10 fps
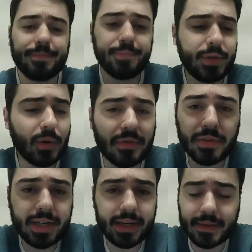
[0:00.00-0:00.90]

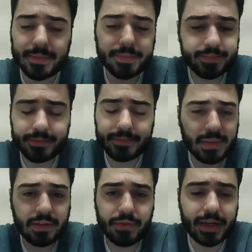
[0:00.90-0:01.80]
every
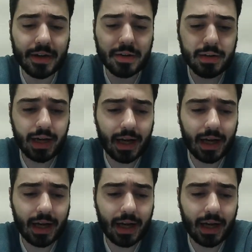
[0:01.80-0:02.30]
year,